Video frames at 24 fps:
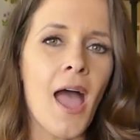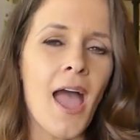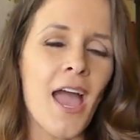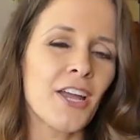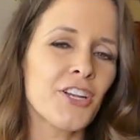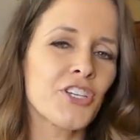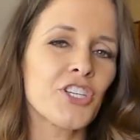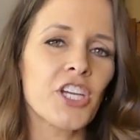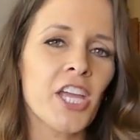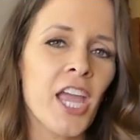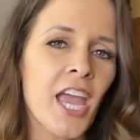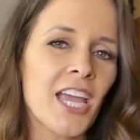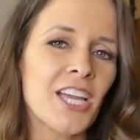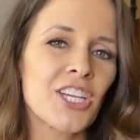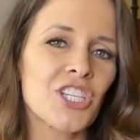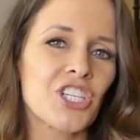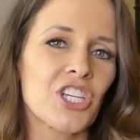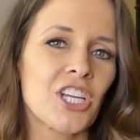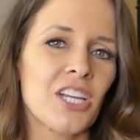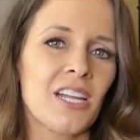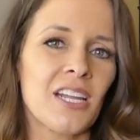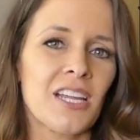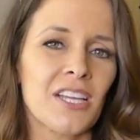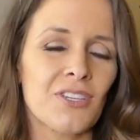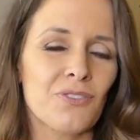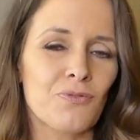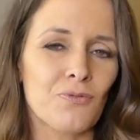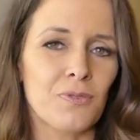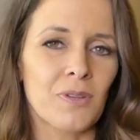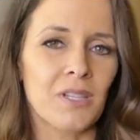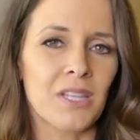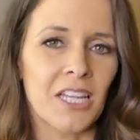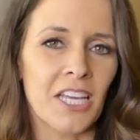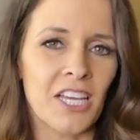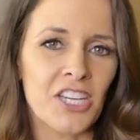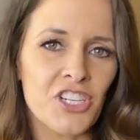Education is
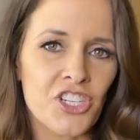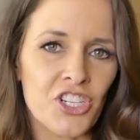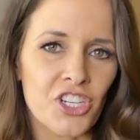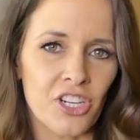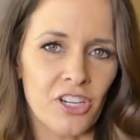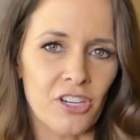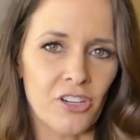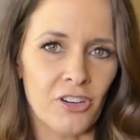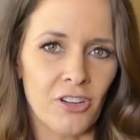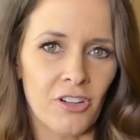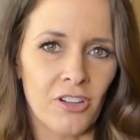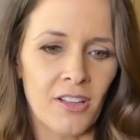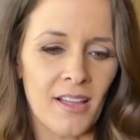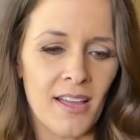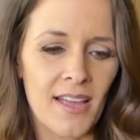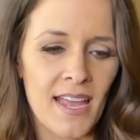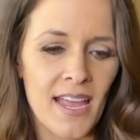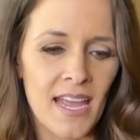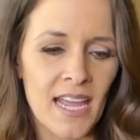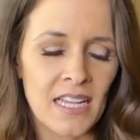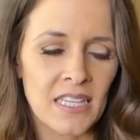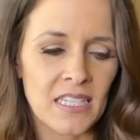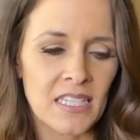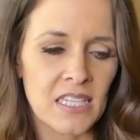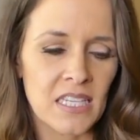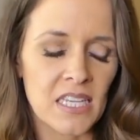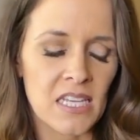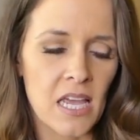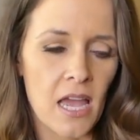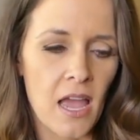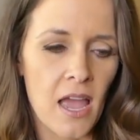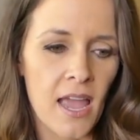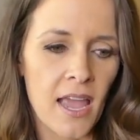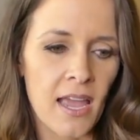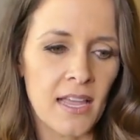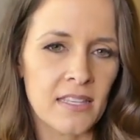relational. It's,
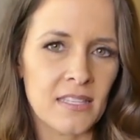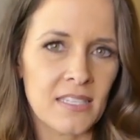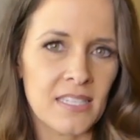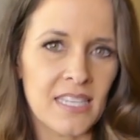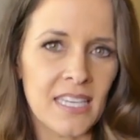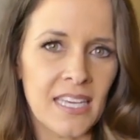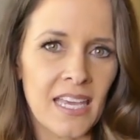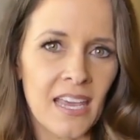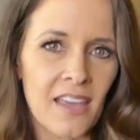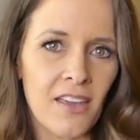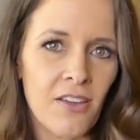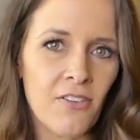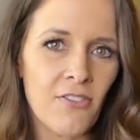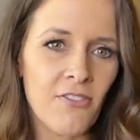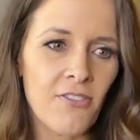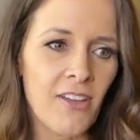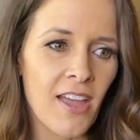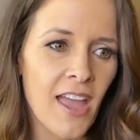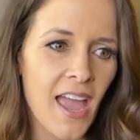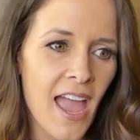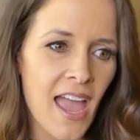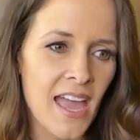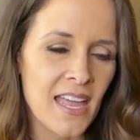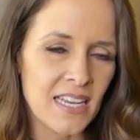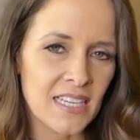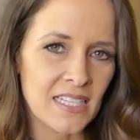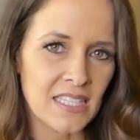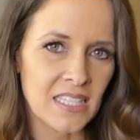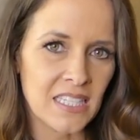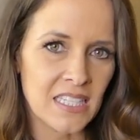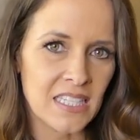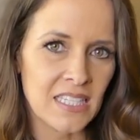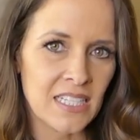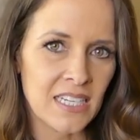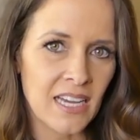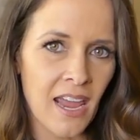it's give and
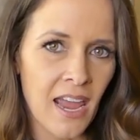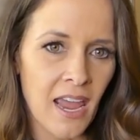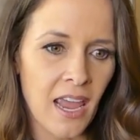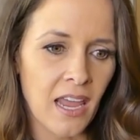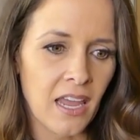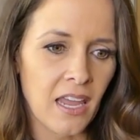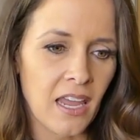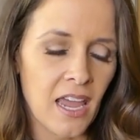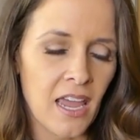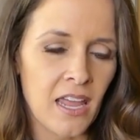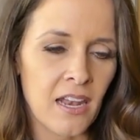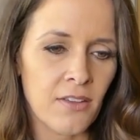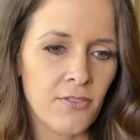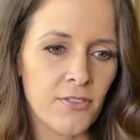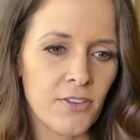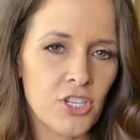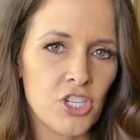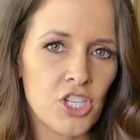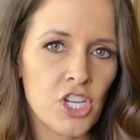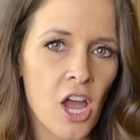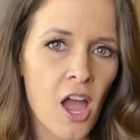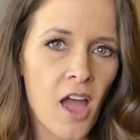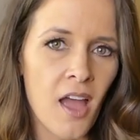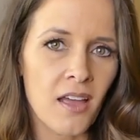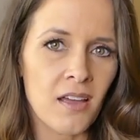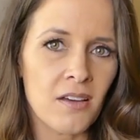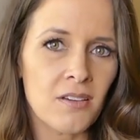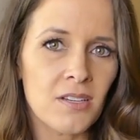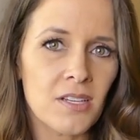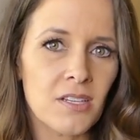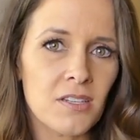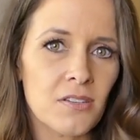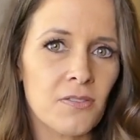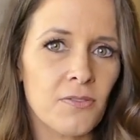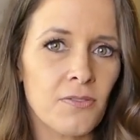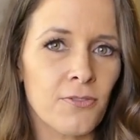it's take. And if a child
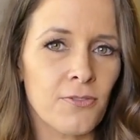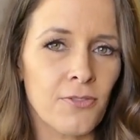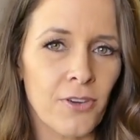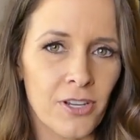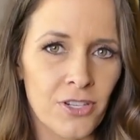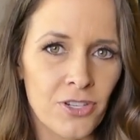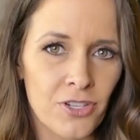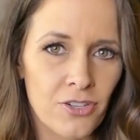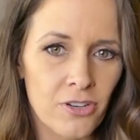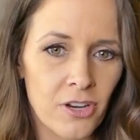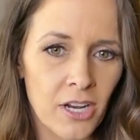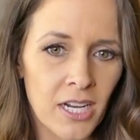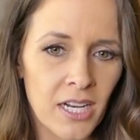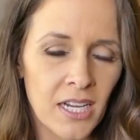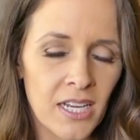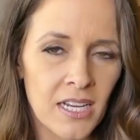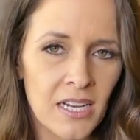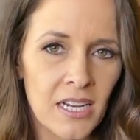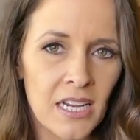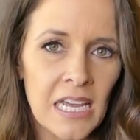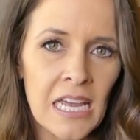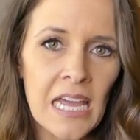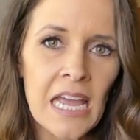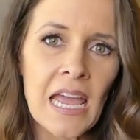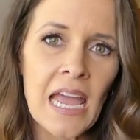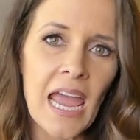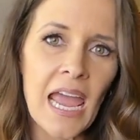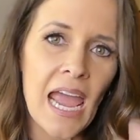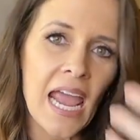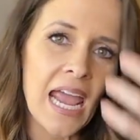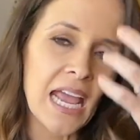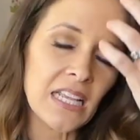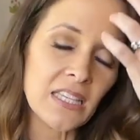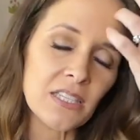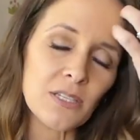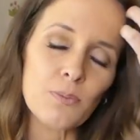is frustrated,
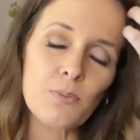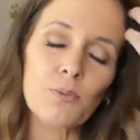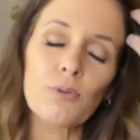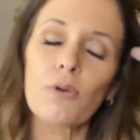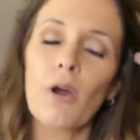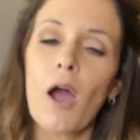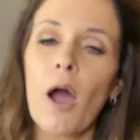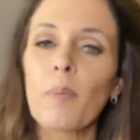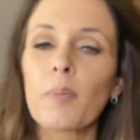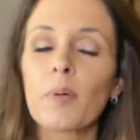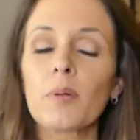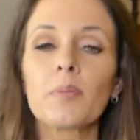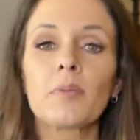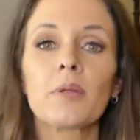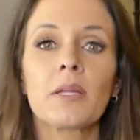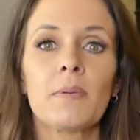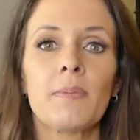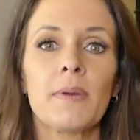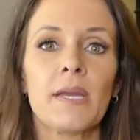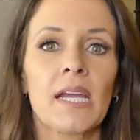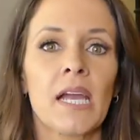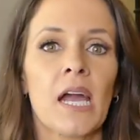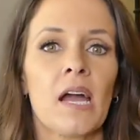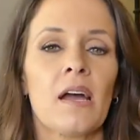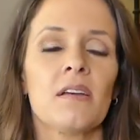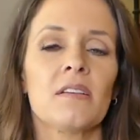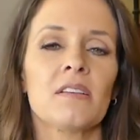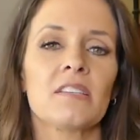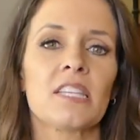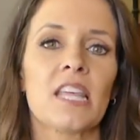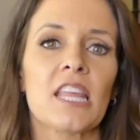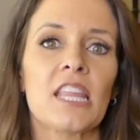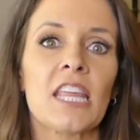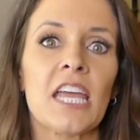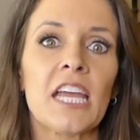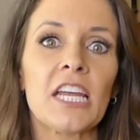it's probably
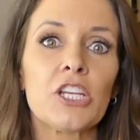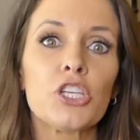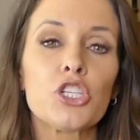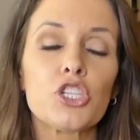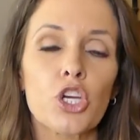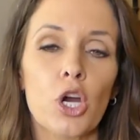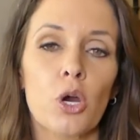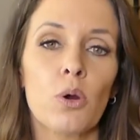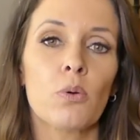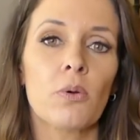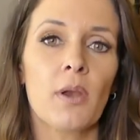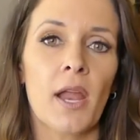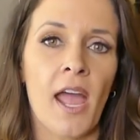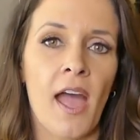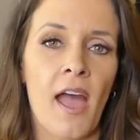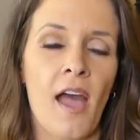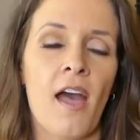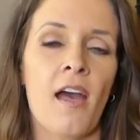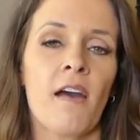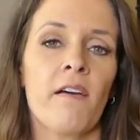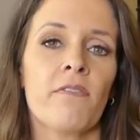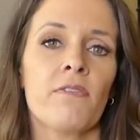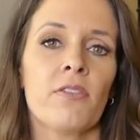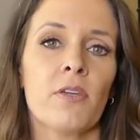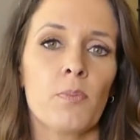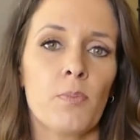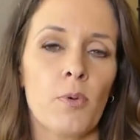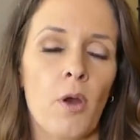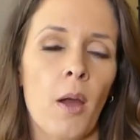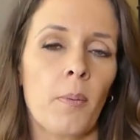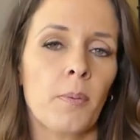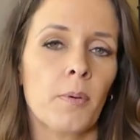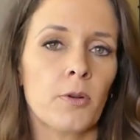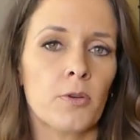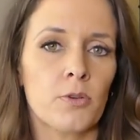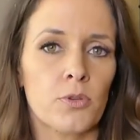because they don't have the
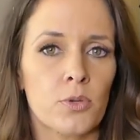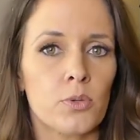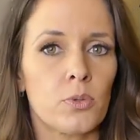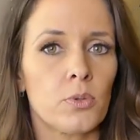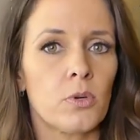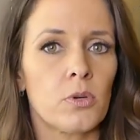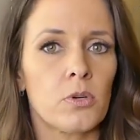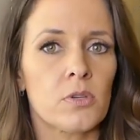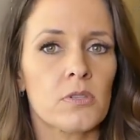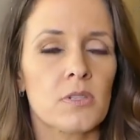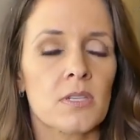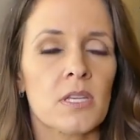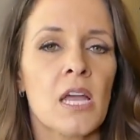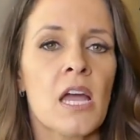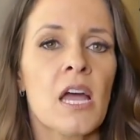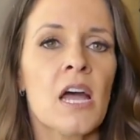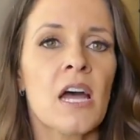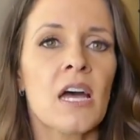proper tools.